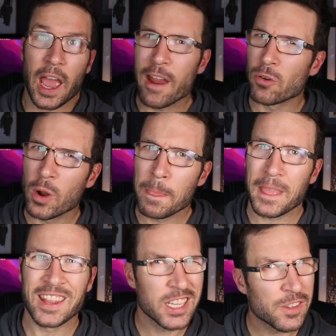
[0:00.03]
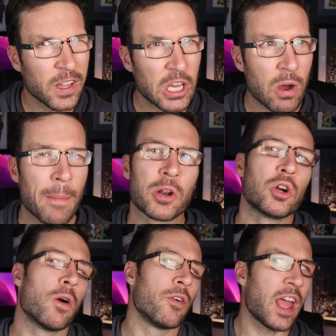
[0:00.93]
Hey everyone, in this video, I'm gonna
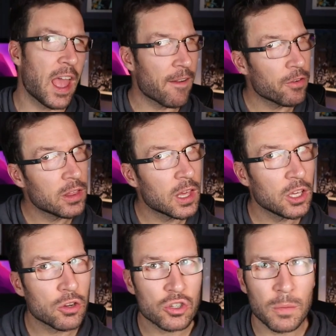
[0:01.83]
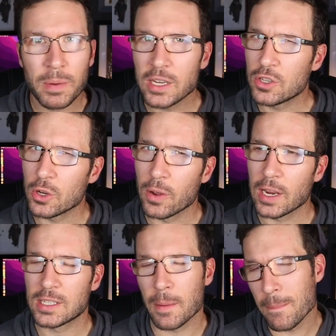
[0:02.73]
go over everything you should be
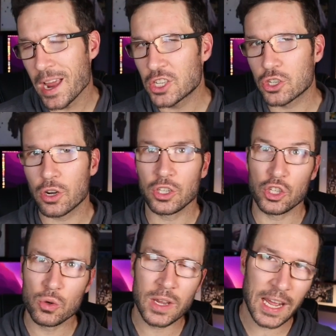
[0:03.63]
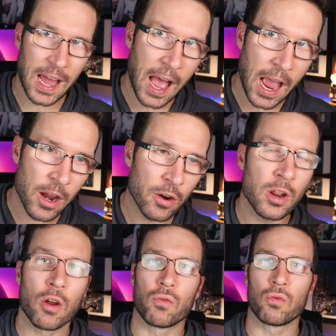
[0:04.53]
doing to make sure you get
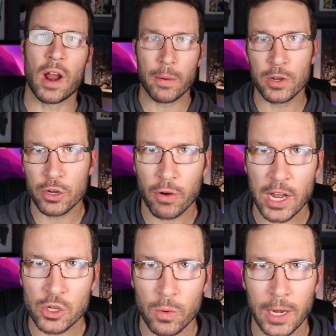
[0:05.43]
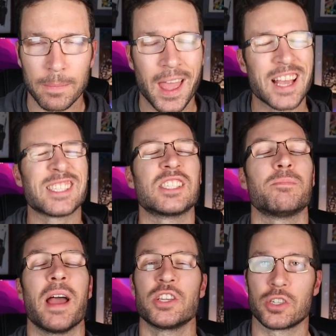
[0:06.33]
hired right when you graduate,
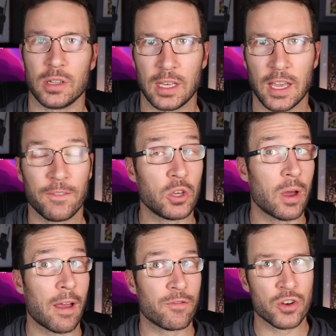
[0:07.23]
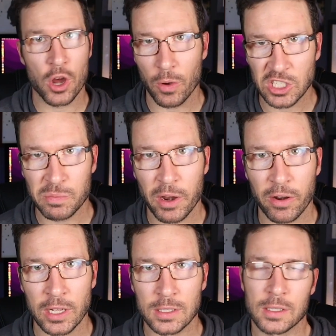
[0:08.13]
especially if you have no
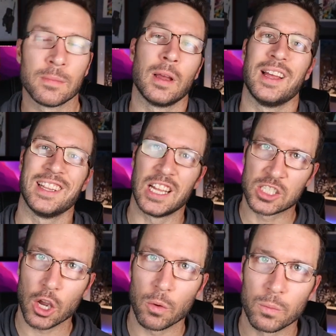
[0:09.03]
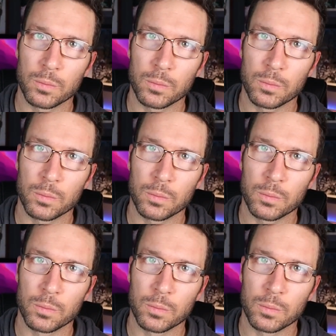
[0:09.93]
experience. Let's go.